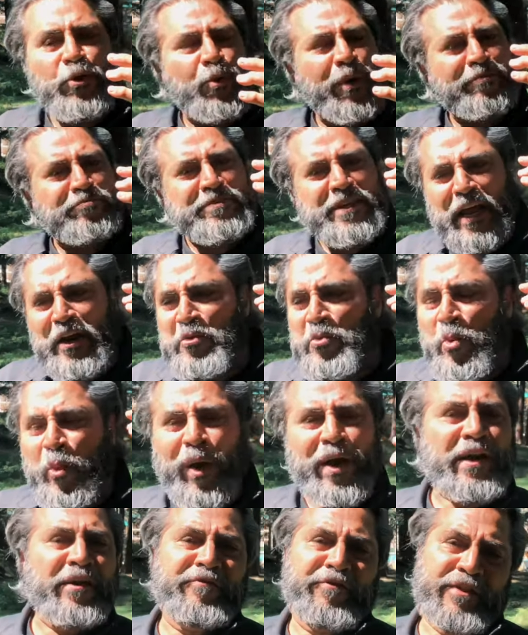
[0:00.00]
have done
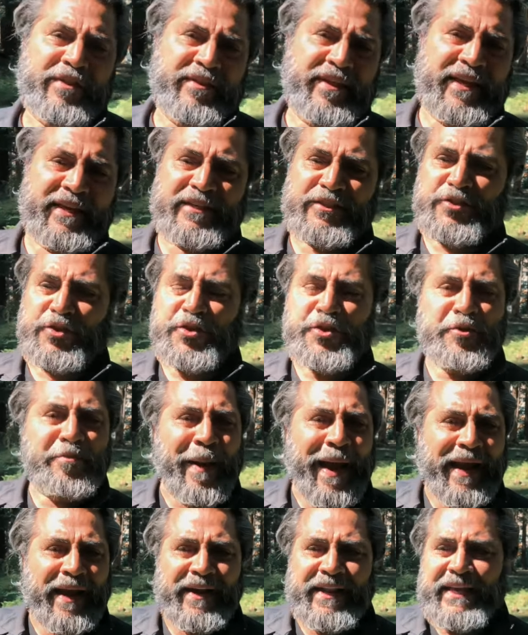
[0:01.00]
wonderful things to
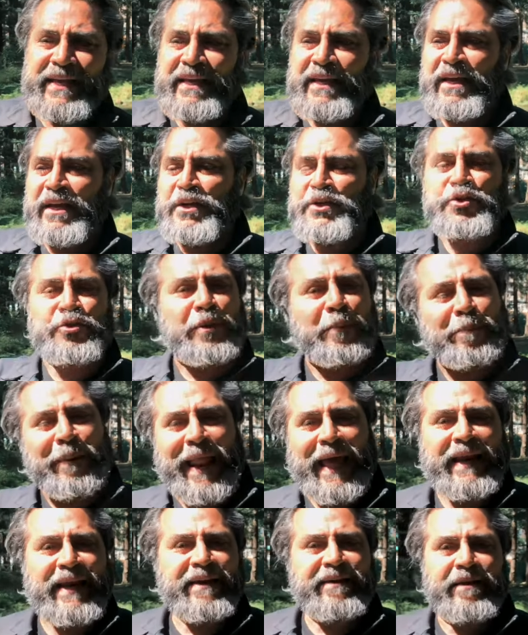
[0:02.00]
humanity, to the
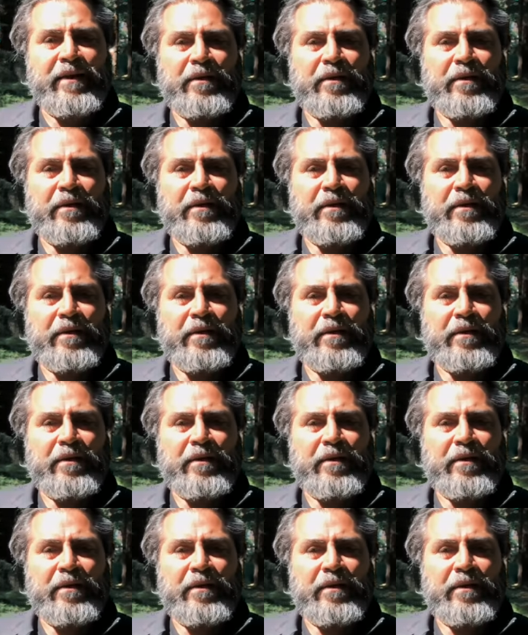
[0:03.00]
planet,